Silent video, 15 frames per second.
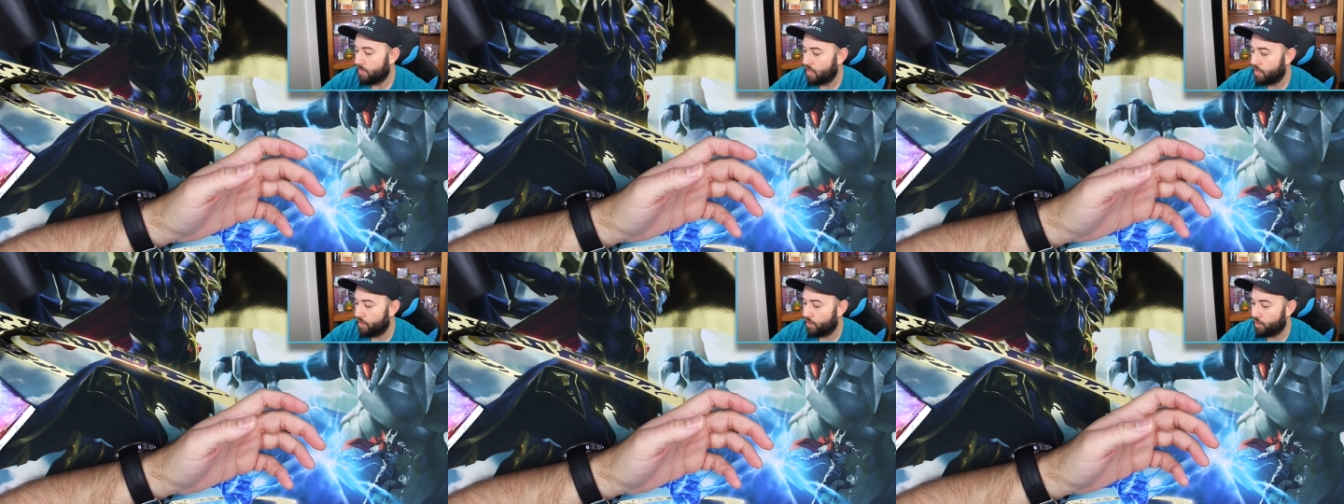
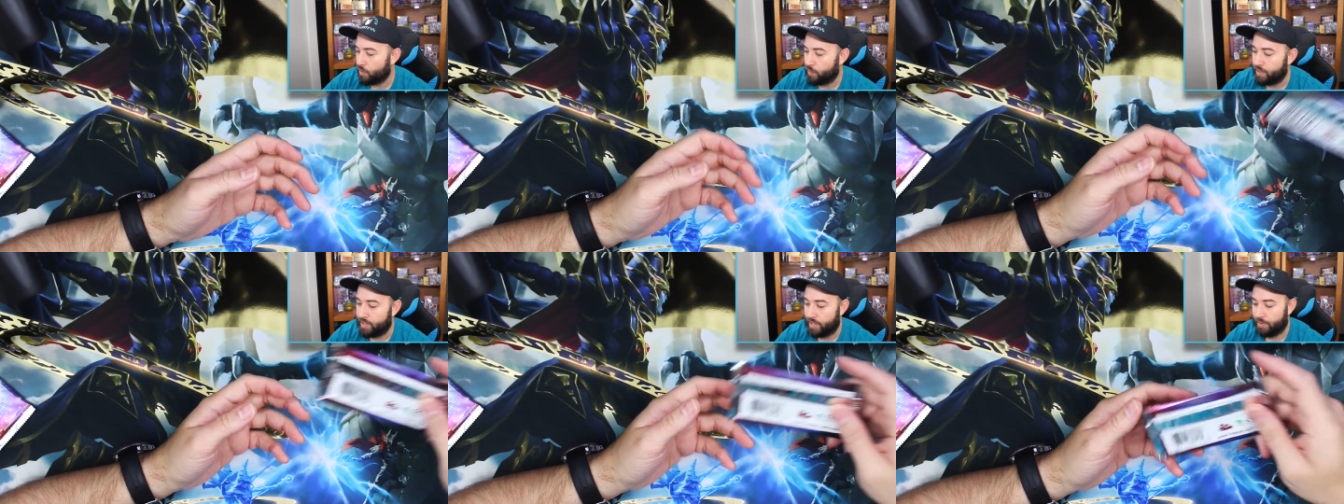Another
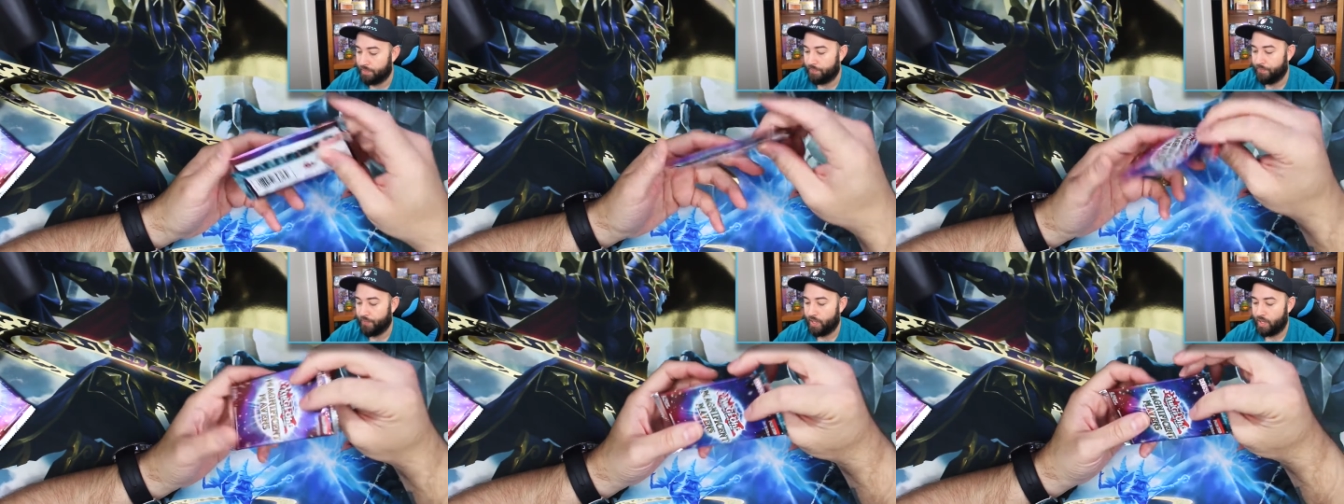one down.
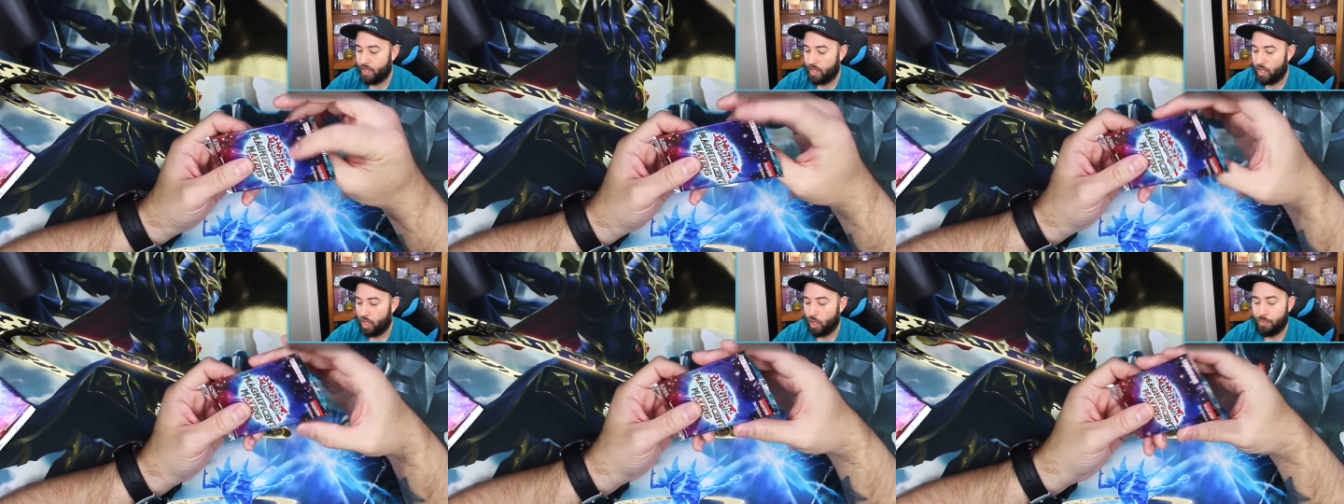
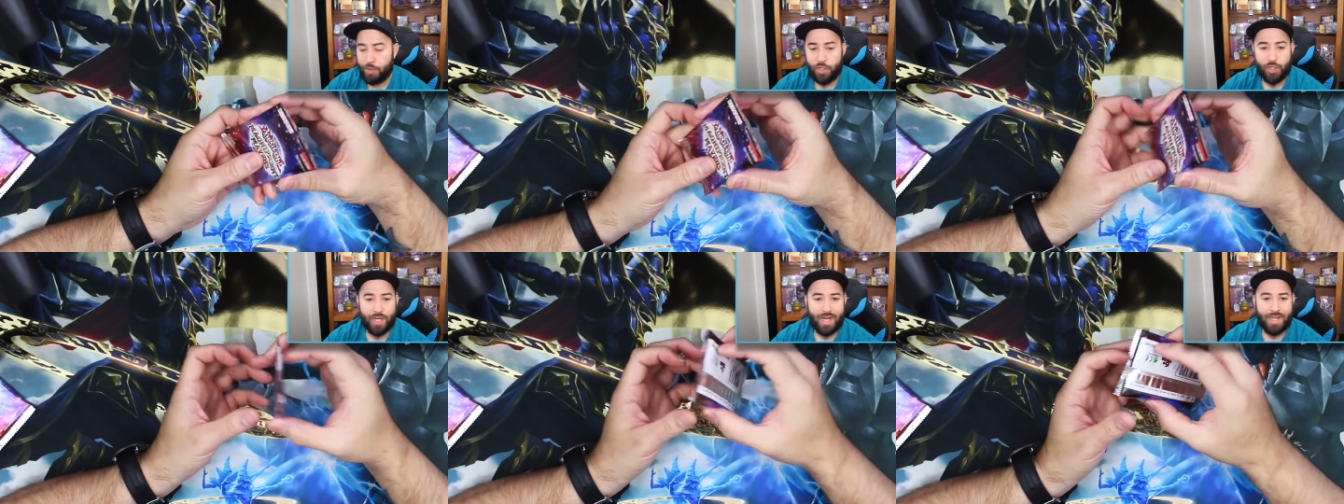Hope
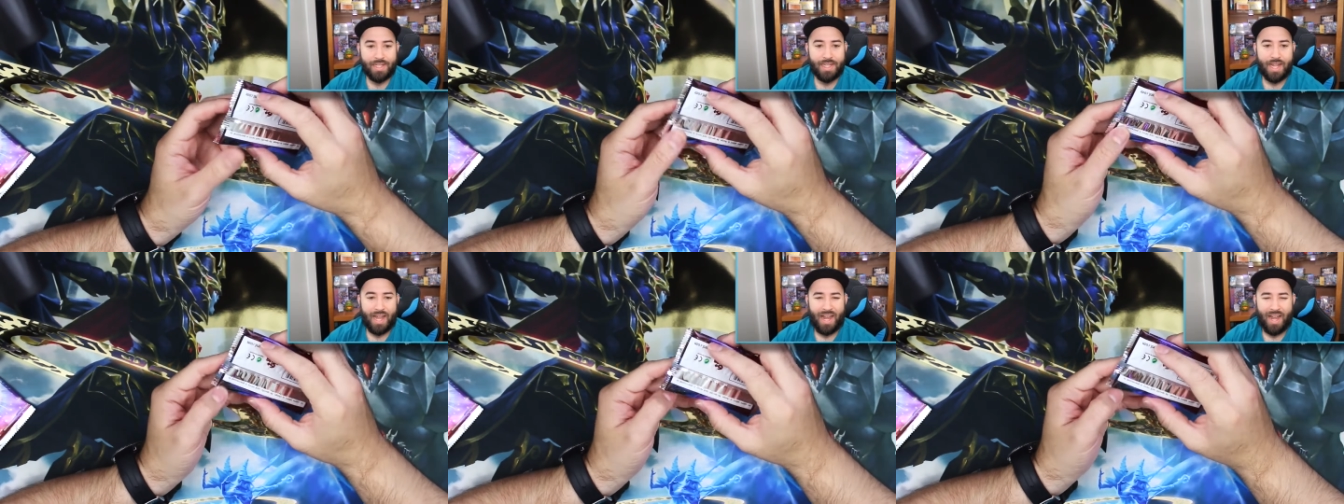that you guys